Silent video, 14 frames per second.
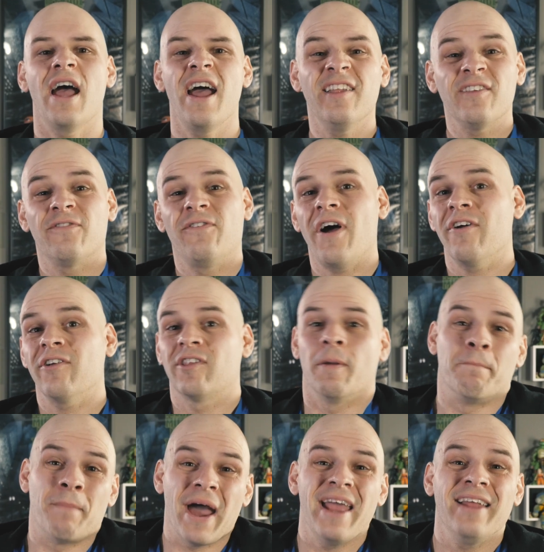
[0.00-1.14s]
As far as the
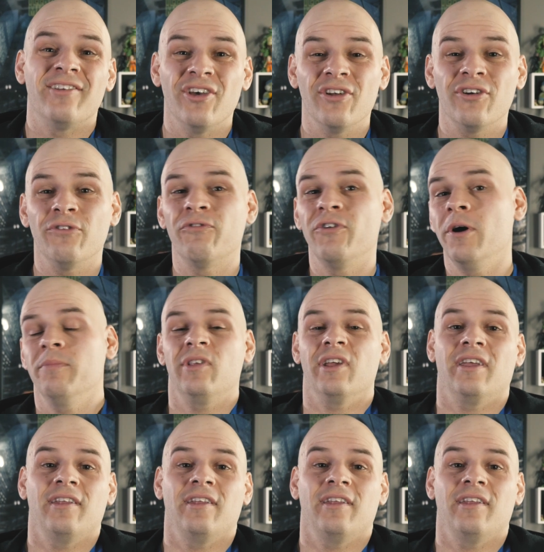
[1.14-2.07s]
Bay Turtle films are